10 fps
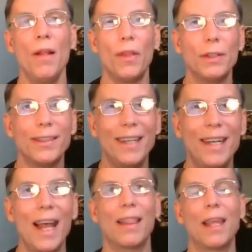There's
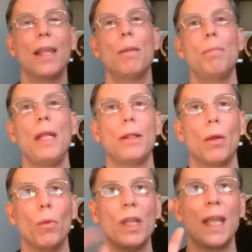nothing in meat
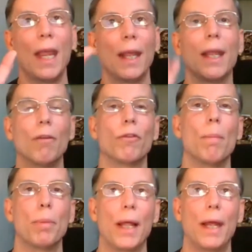that we can't get
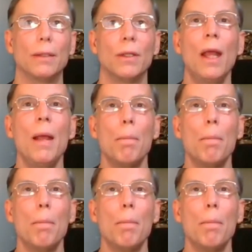from plants,